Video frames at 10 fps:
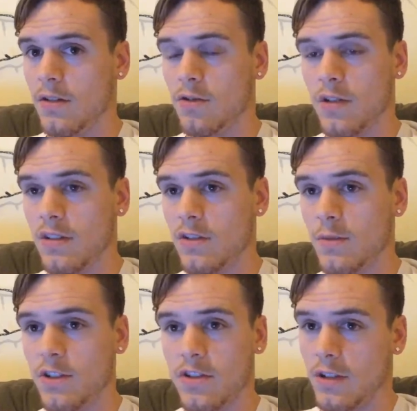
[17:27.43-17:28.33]
stress too
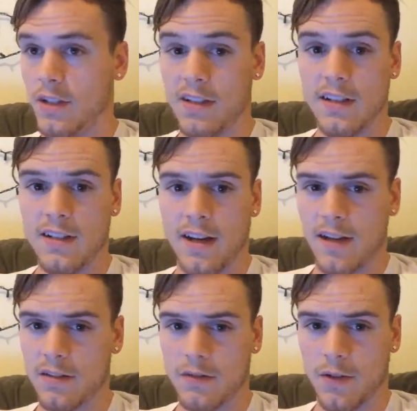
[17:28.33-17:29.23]
much, and he doesn't
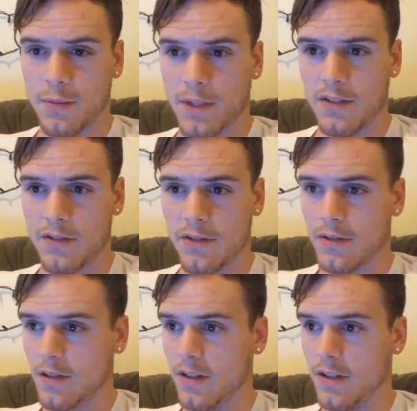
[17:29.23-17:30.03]
ask very much.